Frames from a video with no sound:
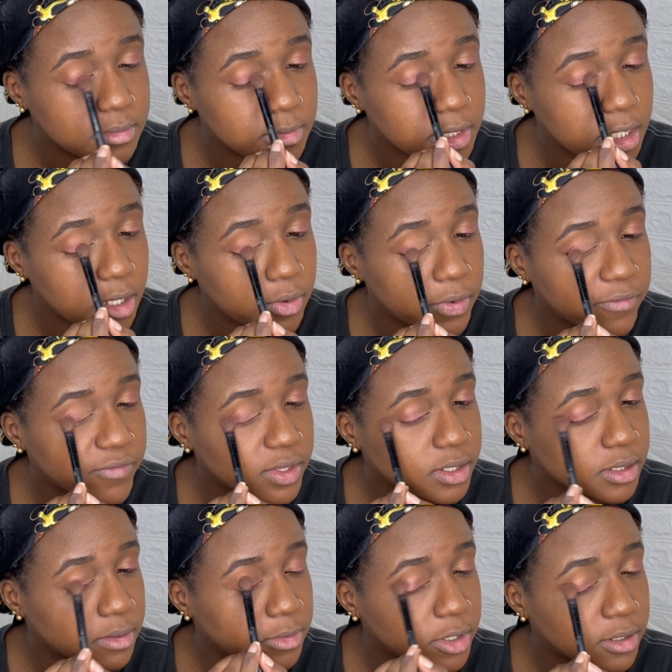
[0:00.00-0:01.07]
Can't wait for the
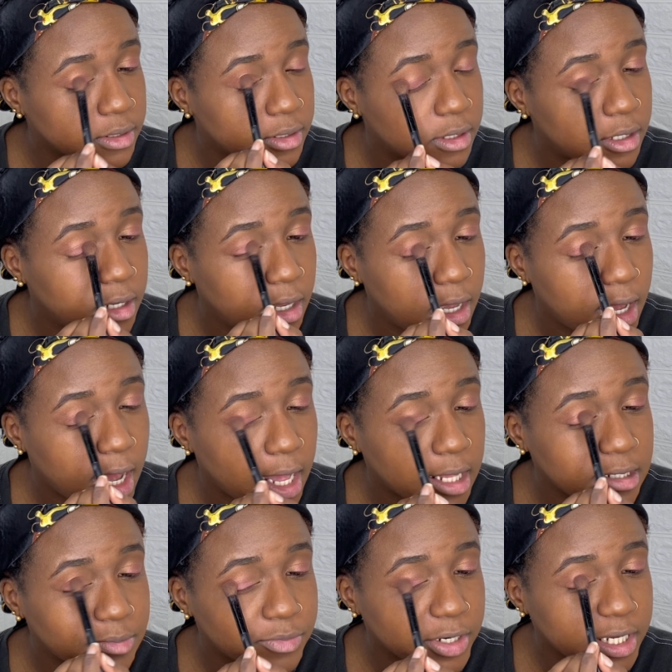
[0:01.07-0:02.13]
summer. I
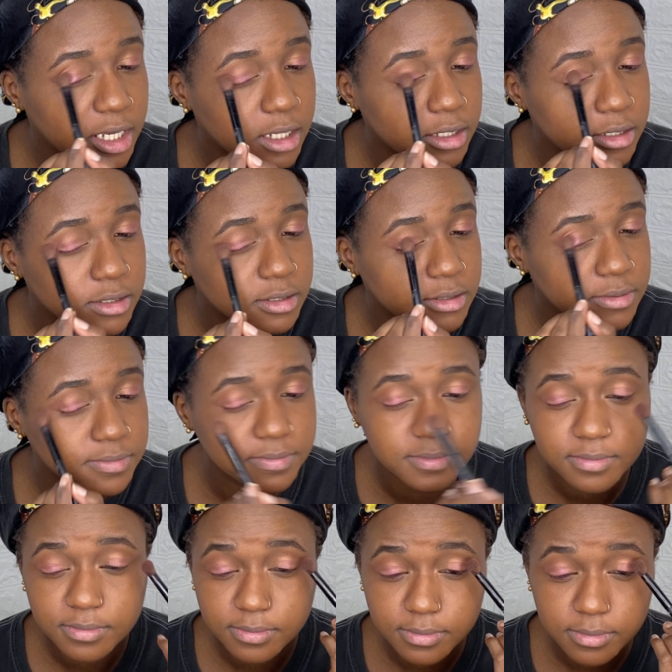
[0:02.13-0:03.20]
like bright colors.
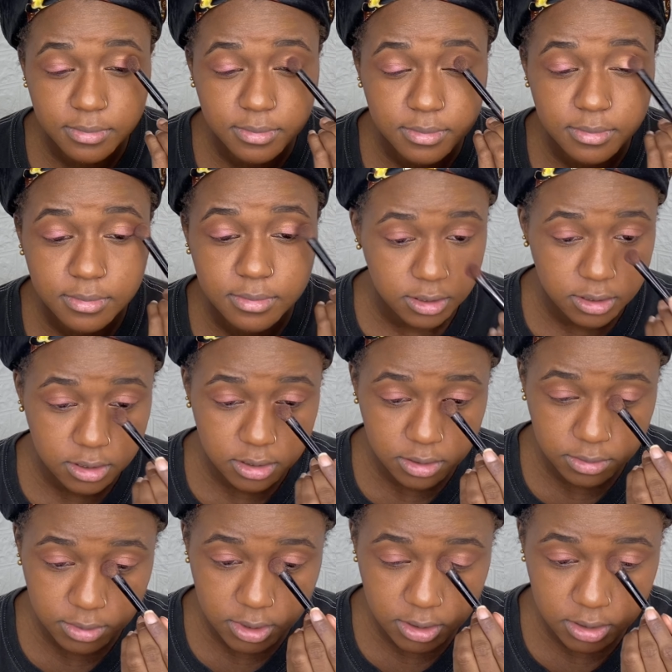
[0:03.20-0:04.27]
Over
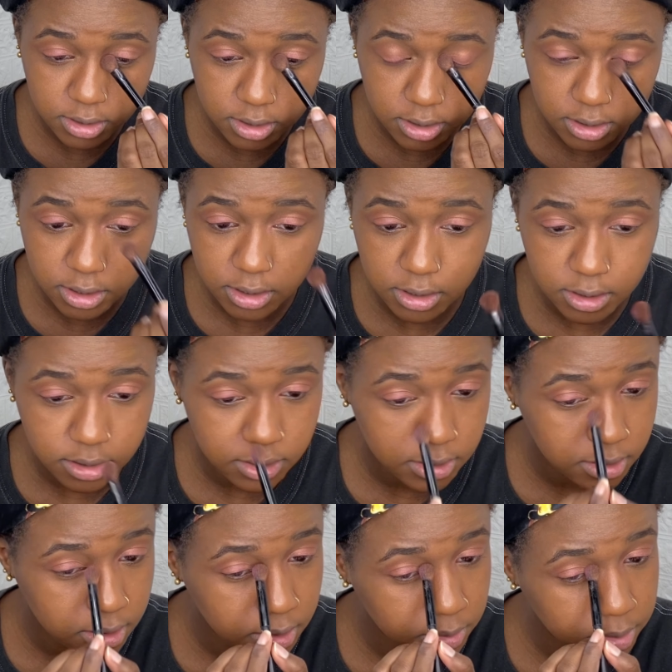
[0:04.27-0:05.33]
there, tear duct,
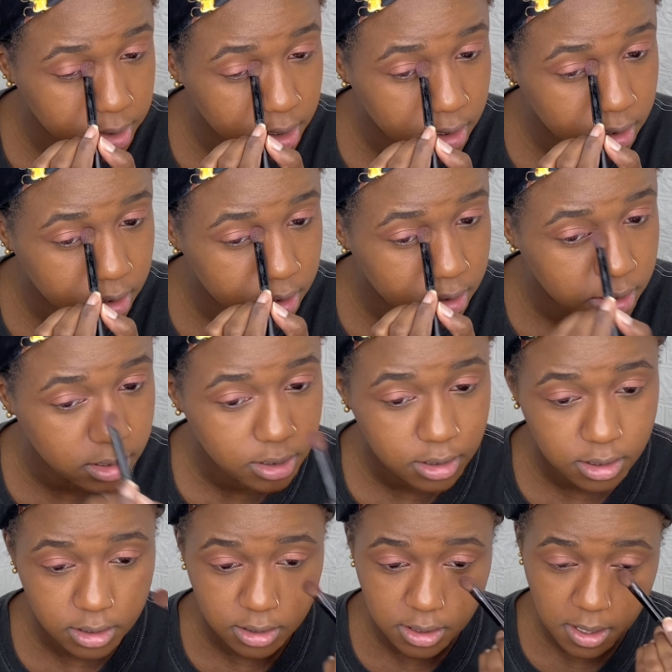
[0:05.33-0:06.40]
or pink.
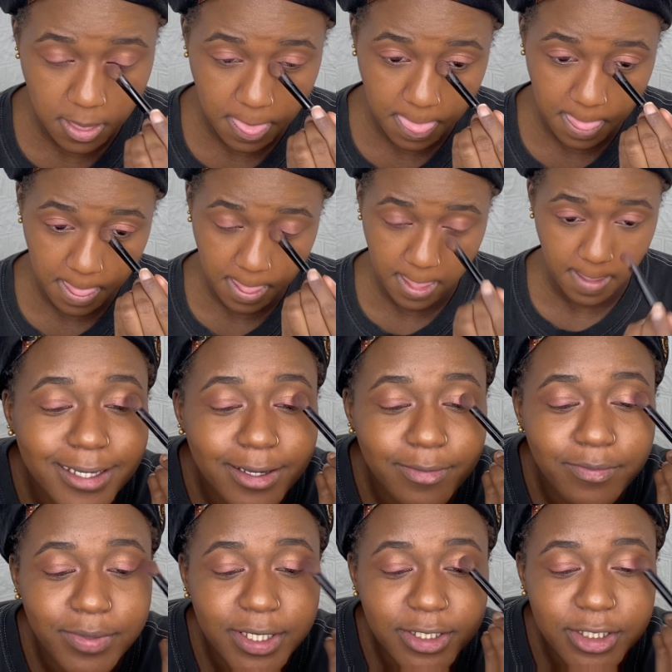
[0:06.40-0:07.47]
Like a
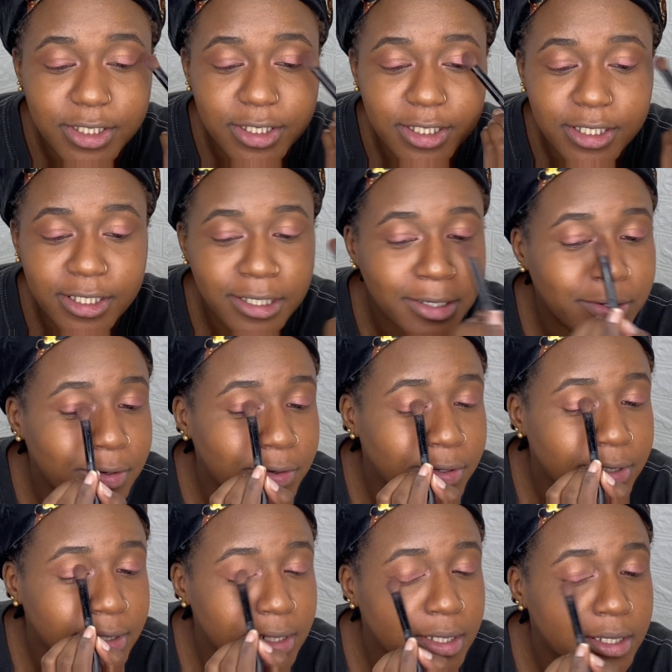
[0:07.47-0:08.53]
beachy,
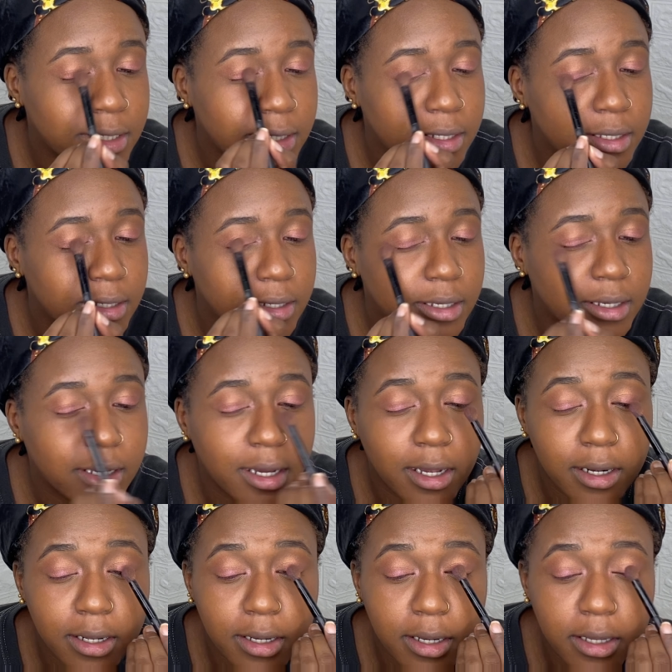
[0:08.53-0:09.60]
corally kind of
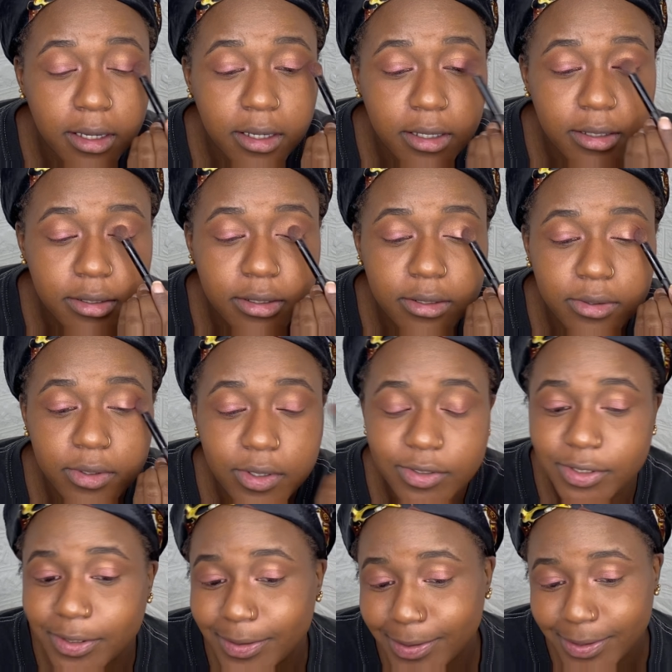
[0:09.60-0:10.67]
look to it.
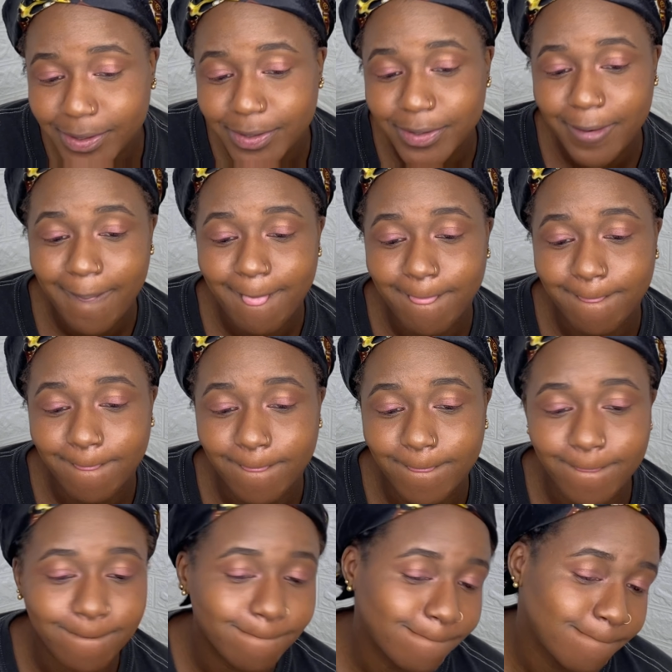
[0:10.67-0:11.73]

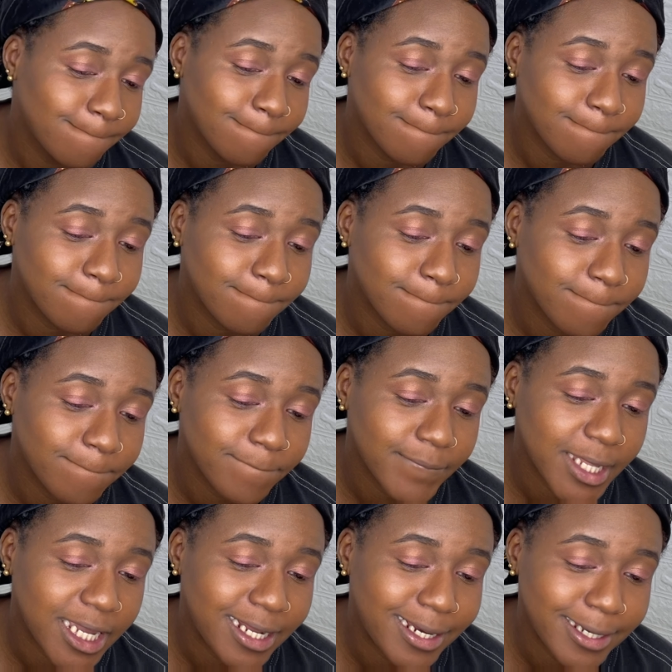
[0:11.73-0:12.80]

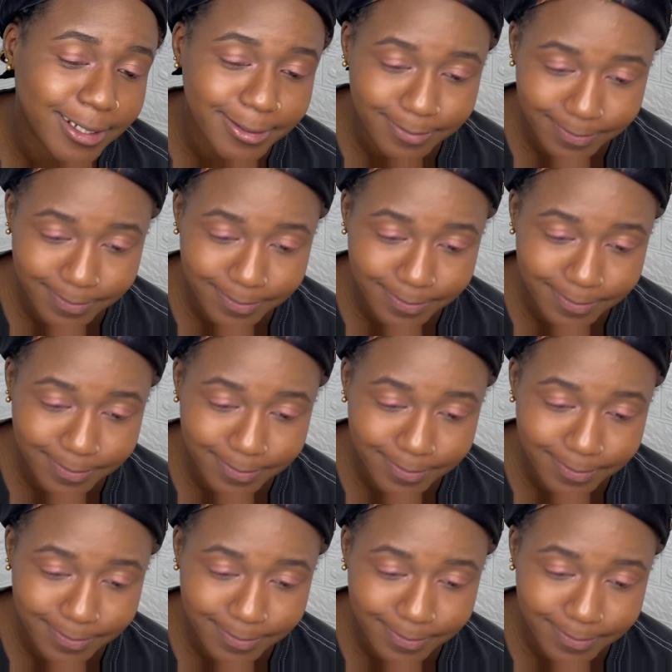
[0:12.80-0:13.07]
I like it.